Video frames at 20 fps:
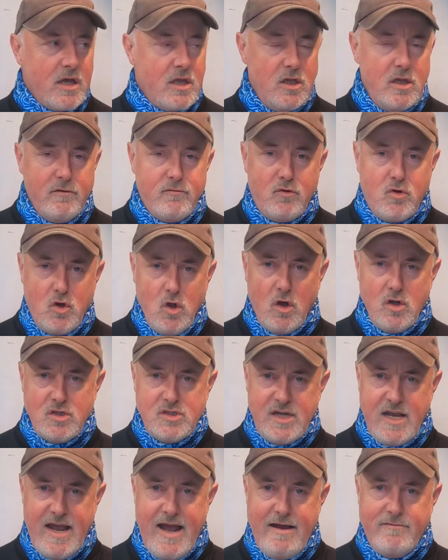You've got
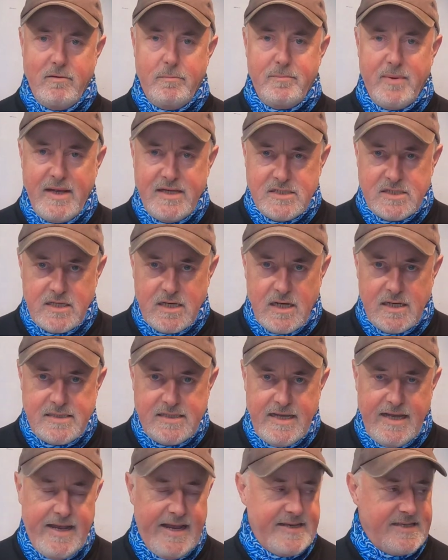to have a basic
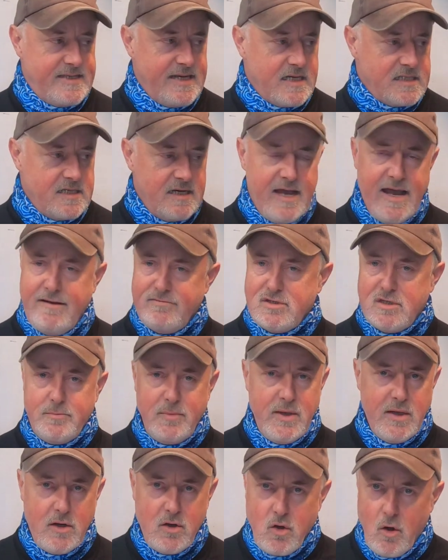idea. It doesn't have to
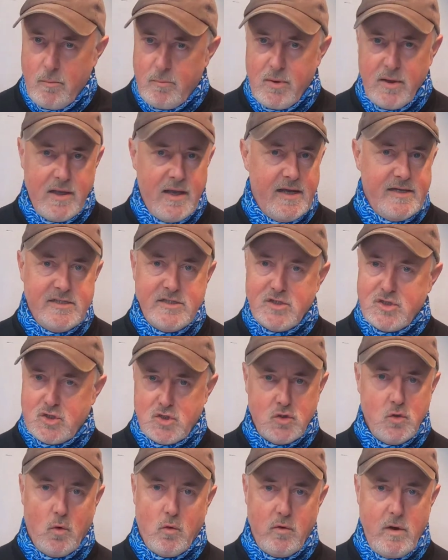be a complicated
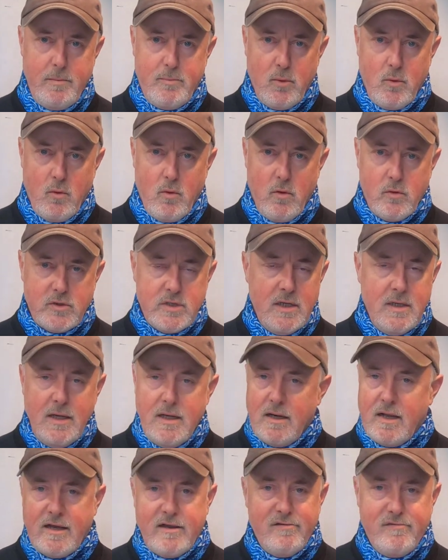storyboard
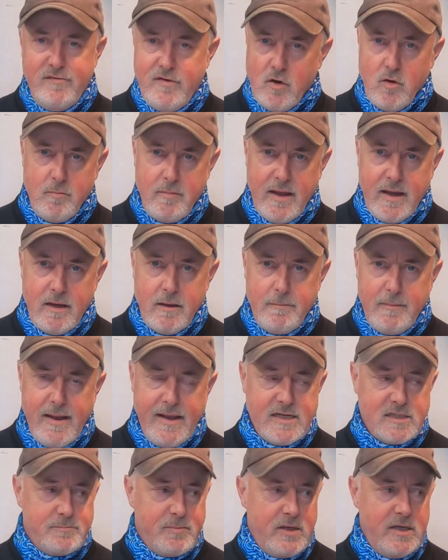like a filmmaker
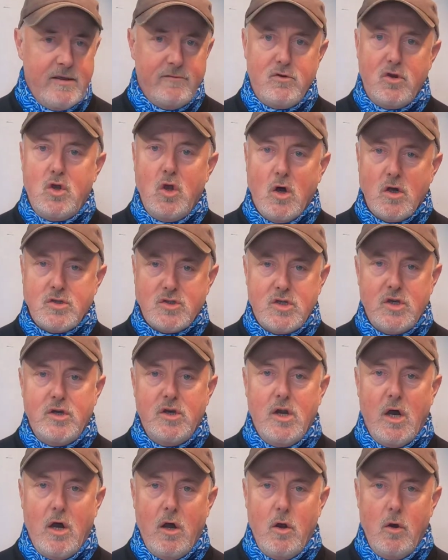makes, but you've got to
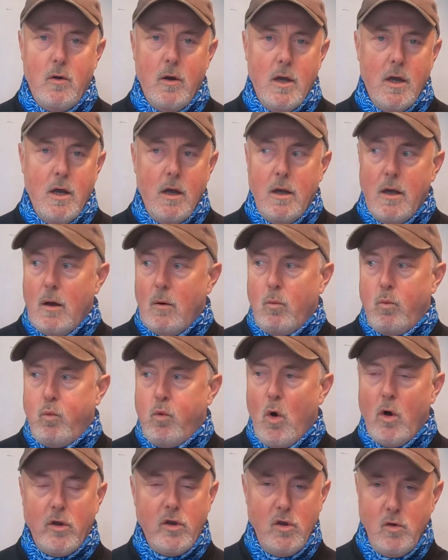know
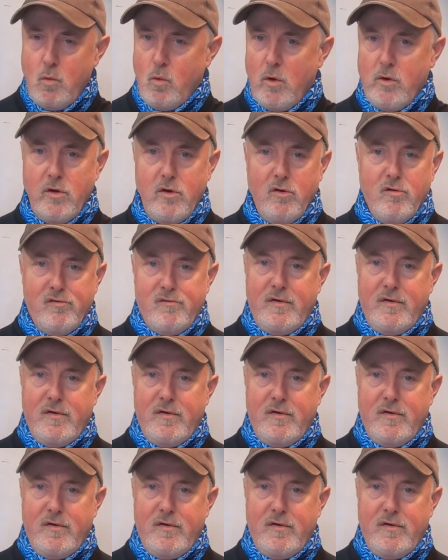what you want your